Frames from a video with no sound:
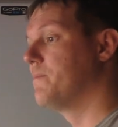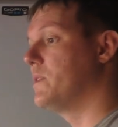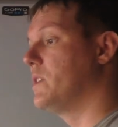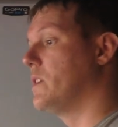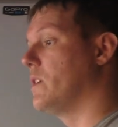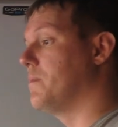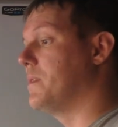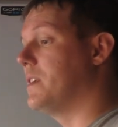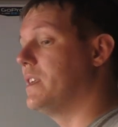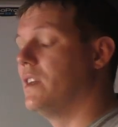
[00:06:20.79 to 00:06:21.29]

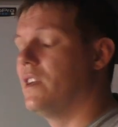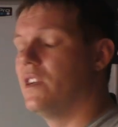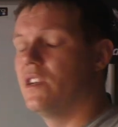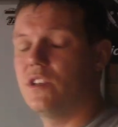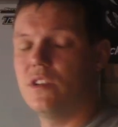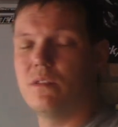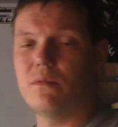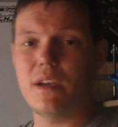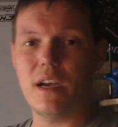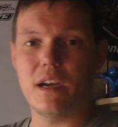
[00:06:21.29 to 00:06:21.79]
You know what I mean?
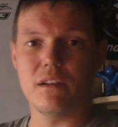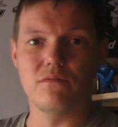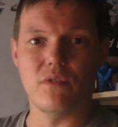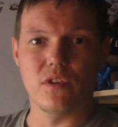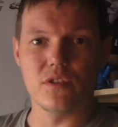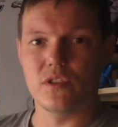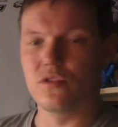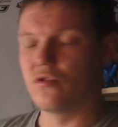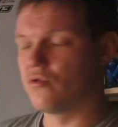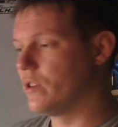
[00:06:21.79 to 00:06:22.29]
You get a
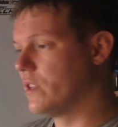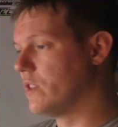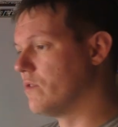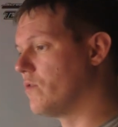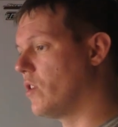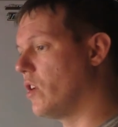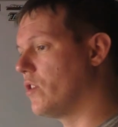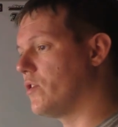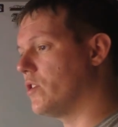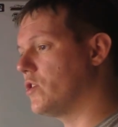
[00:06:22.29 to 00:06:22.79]
rod, a
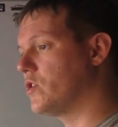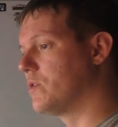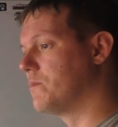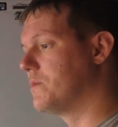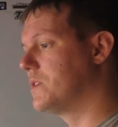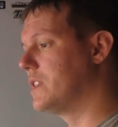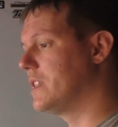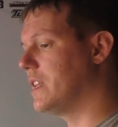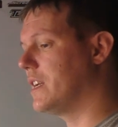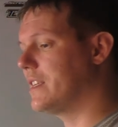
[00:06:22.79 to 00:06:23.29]
drill rod or
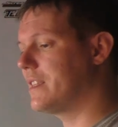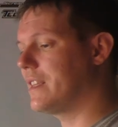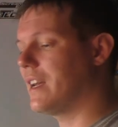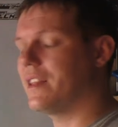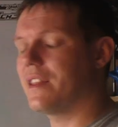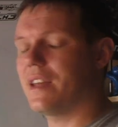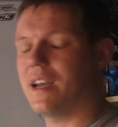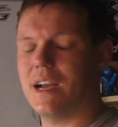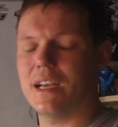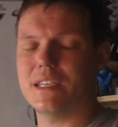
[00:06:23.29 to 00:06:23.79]
something like
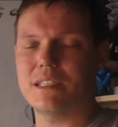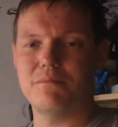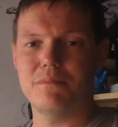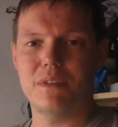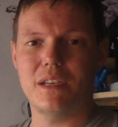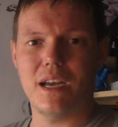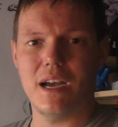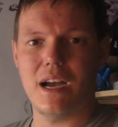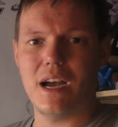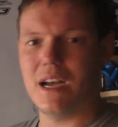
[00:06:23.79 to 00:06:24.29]
that that hasn't
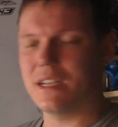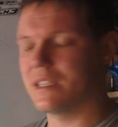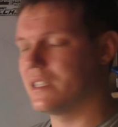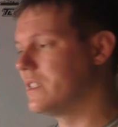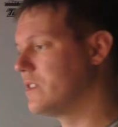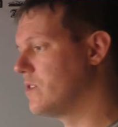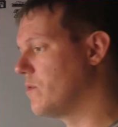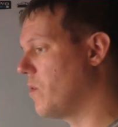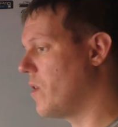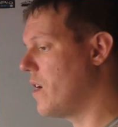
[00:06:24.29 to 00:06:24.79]
been
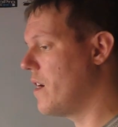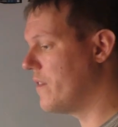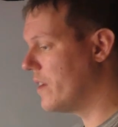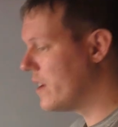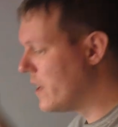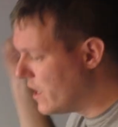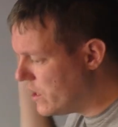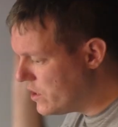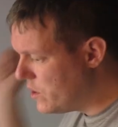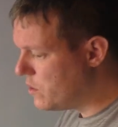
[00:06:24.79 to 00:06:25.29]
hardened or whatever,